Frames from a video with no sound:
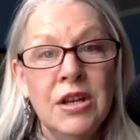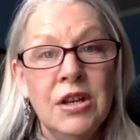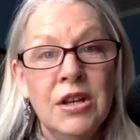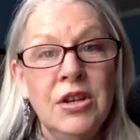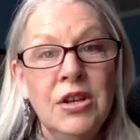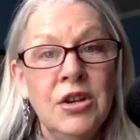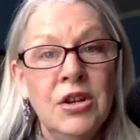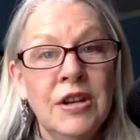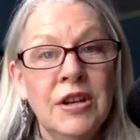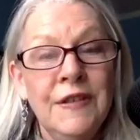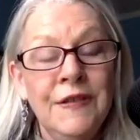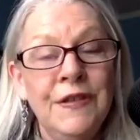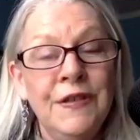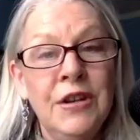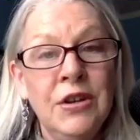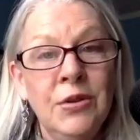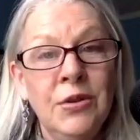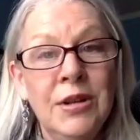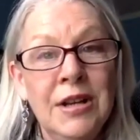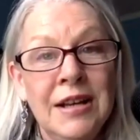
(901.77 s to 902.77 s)
you're going to
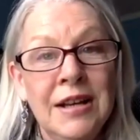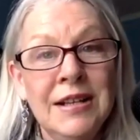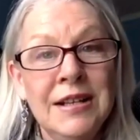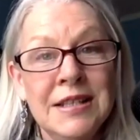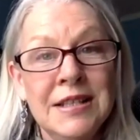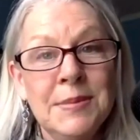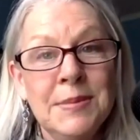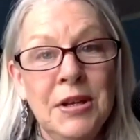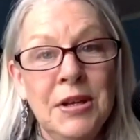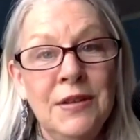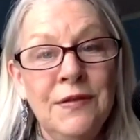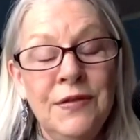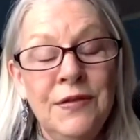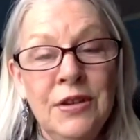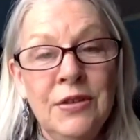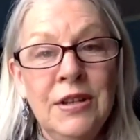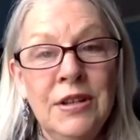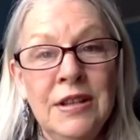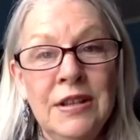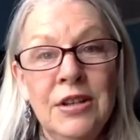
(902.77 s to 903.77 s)
feel an unexplained
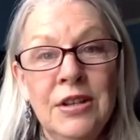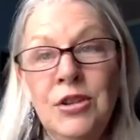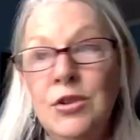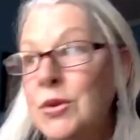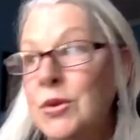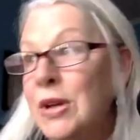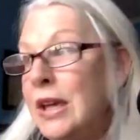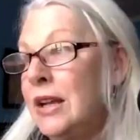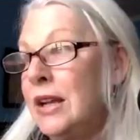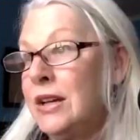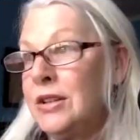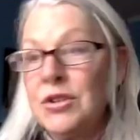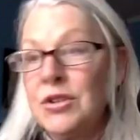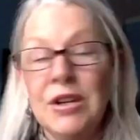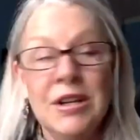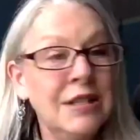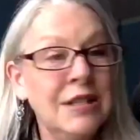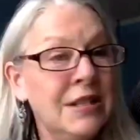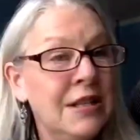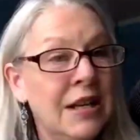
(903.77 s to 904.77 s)
feeling that you cannot
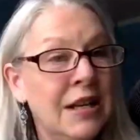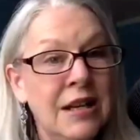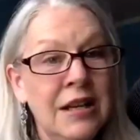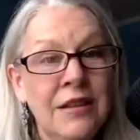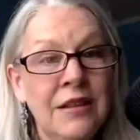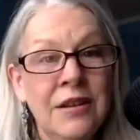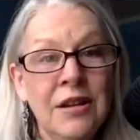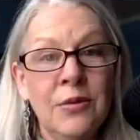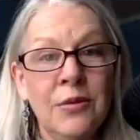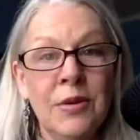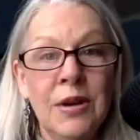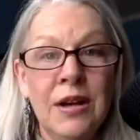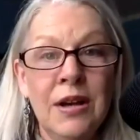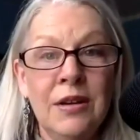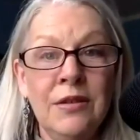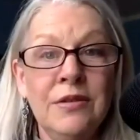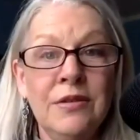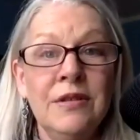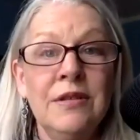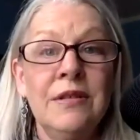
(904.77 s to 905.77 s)
trace to anything
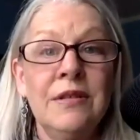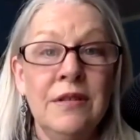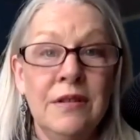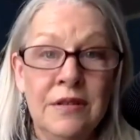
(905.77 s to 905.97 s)
around.